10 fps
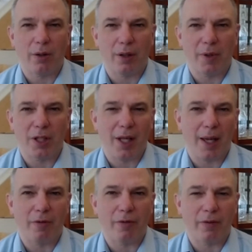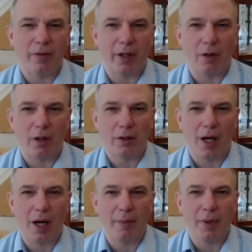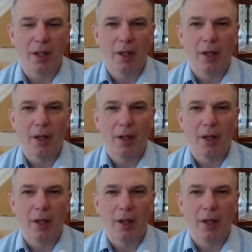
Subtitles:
going to be stable for a very long time,